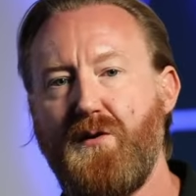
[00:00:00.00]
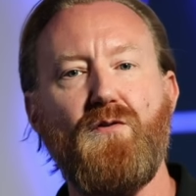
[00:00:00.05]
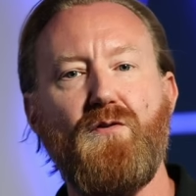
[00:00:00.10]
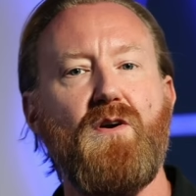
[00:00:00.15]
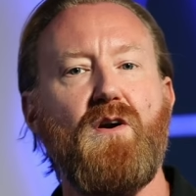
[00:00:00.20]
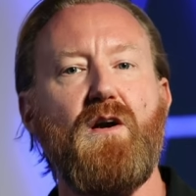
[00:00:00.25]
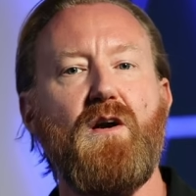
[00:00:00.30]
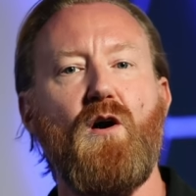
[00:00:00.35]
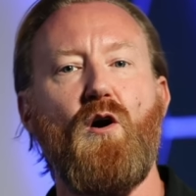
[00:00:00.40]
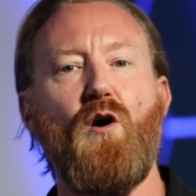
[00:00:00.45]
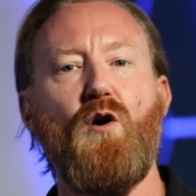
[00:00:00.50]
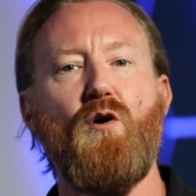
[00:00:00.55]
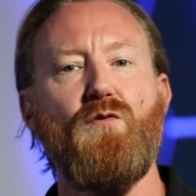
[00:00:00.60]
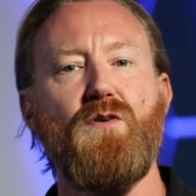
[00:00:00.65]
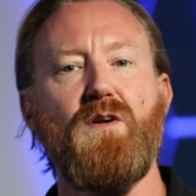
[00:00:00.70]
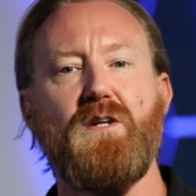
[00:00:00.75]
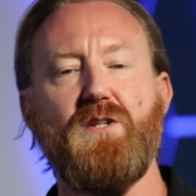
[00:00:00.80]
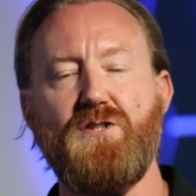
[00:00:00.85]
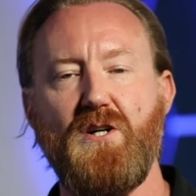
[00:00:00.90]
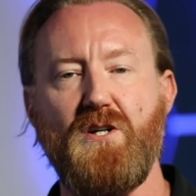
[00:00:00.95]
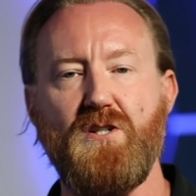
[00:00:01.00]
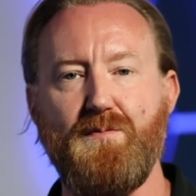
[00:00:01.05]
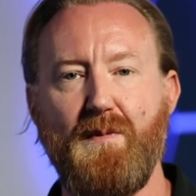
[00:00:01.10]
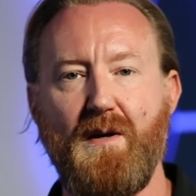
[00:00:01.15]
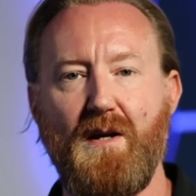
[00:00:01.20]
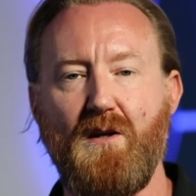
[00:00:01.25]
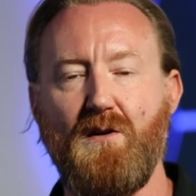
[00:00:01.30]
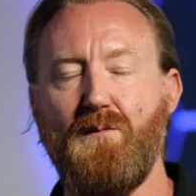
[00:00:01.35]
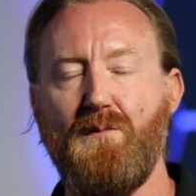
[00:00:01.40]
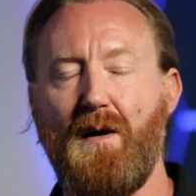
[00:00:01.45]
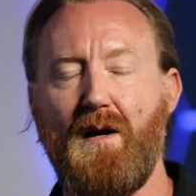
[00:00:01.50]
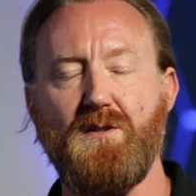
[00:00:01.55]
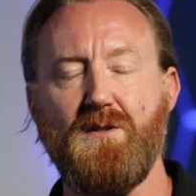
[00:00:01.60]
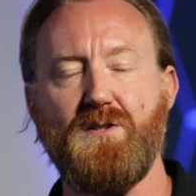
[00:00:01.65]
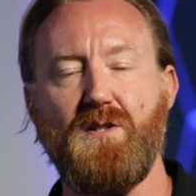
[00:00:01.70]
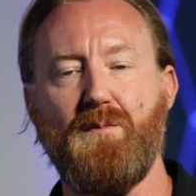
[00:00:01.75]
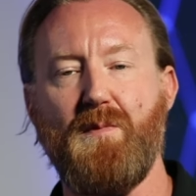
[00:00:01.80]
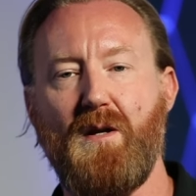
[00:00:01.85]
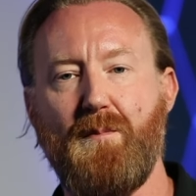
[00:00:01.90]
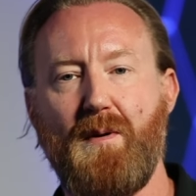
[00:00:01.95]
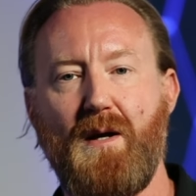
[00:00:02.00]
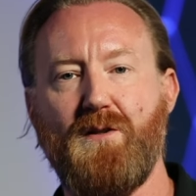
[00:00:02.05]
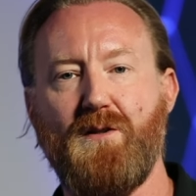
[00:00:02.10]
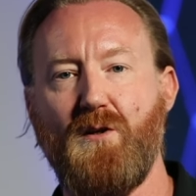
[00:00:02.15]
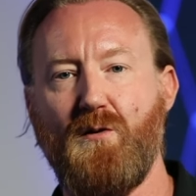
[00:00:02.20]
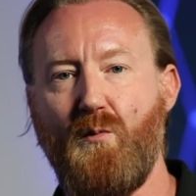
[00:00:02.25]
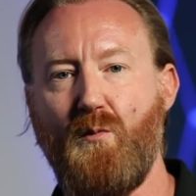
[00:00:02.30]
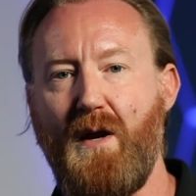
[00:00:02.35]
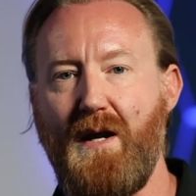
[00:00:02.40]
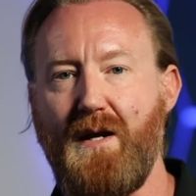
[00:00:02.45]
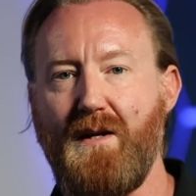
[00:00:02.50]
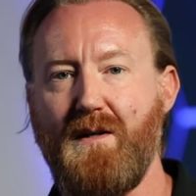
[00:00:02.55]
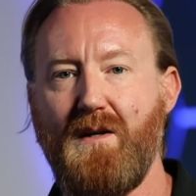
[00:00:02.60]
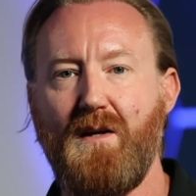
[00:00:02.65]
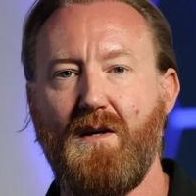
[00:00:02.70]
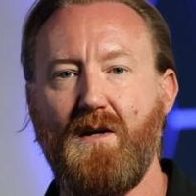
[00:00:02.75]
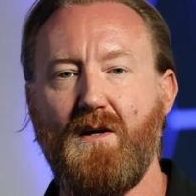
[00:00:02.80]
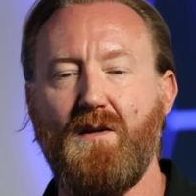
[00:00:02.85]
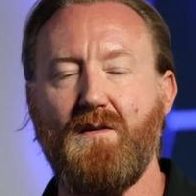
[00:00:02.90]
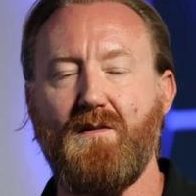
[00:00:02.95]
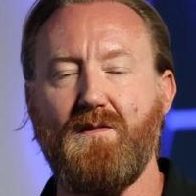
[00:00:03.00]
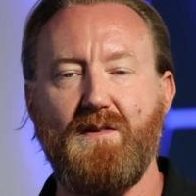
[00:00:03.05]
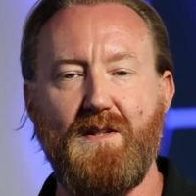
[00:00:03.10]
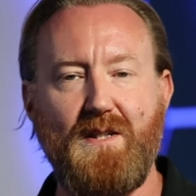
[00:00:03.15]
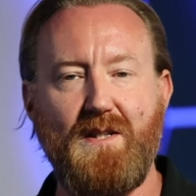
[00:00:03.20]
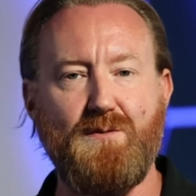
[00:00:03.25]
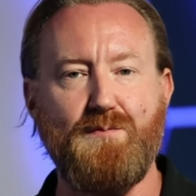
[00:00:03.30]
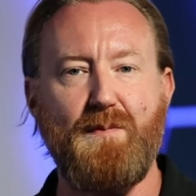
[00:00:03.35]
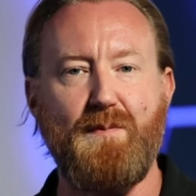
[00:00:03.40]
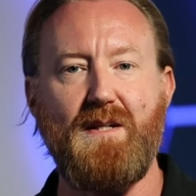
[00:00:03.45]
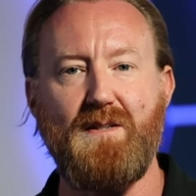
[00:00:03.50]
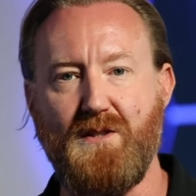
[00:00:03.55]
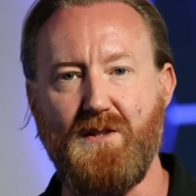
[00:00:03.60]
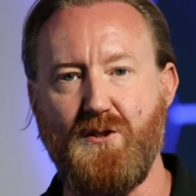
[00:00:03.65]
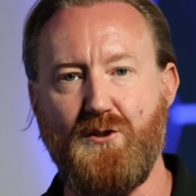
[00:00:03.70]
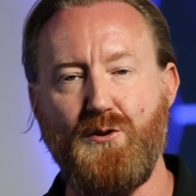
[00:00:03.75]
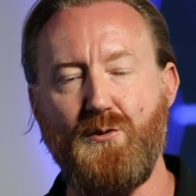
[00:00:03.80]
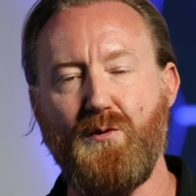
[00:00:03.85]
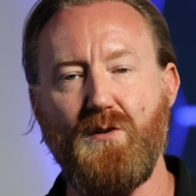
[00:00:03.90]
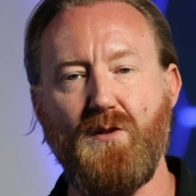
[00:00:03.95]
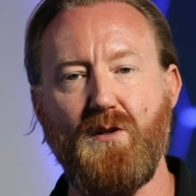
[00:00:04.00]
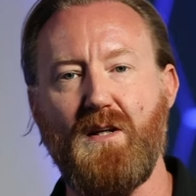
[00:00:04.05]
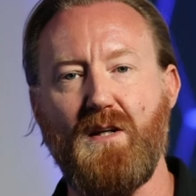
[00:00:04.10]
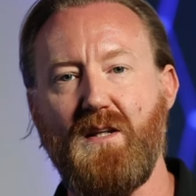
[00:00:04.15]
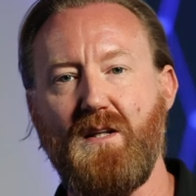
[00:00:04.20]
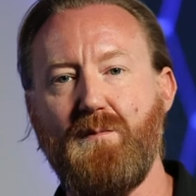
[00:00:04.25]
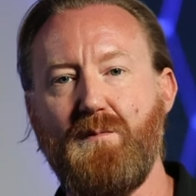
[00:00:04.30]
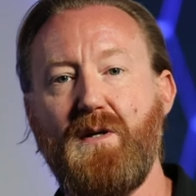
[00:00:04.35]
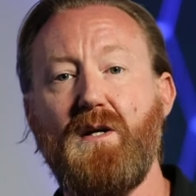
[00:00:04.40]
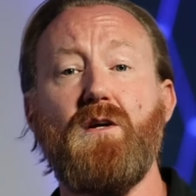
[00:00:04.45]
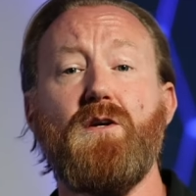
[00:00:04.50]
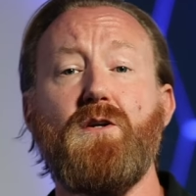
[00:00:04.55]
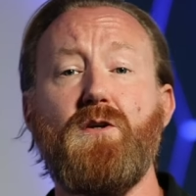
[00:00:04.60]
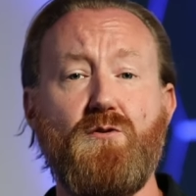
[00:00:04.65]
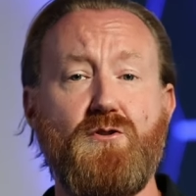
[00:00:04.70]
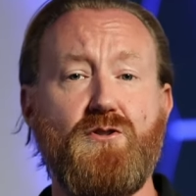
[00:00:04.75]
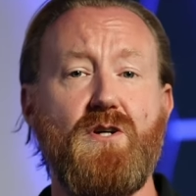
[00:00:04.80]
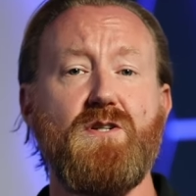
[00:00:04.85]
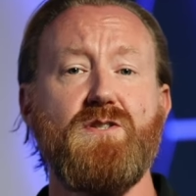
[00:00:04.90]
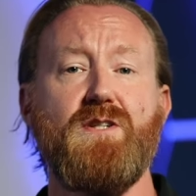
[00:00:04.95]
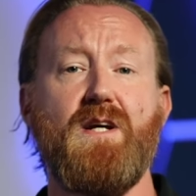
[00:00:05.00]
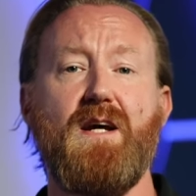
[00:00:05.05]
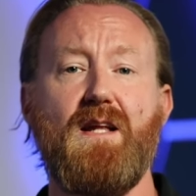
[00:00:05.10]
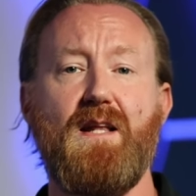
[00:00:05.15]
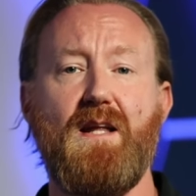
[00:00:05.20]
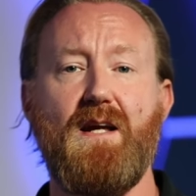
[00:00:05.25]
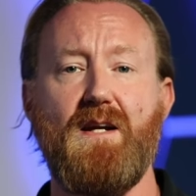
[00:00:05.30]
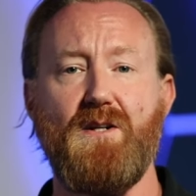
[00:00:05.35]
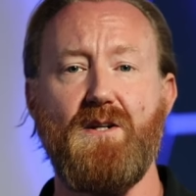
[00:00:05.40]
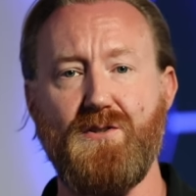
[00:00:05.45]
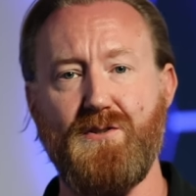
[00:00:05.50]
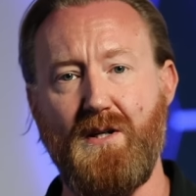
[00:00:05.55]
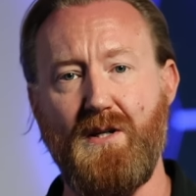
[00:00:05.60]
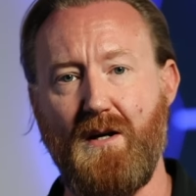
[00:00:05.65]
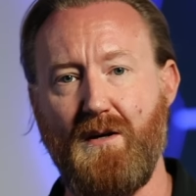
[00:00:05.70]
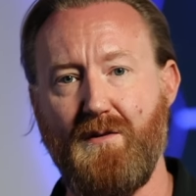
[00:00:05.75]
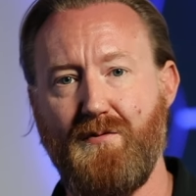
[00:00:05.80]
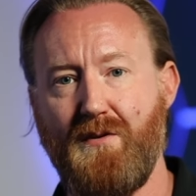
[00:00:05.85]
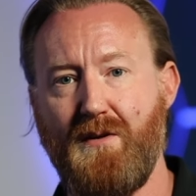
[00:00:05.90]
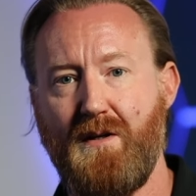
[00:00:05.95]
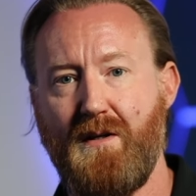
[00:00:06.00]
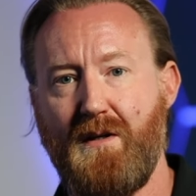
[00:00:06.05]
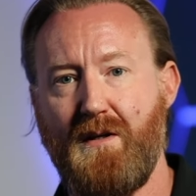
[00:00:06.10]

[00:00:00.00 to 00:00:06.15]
if you're very overly judgmental about somebody about their weight, this means that you would look in the mirror and you judge the hell out of yourself.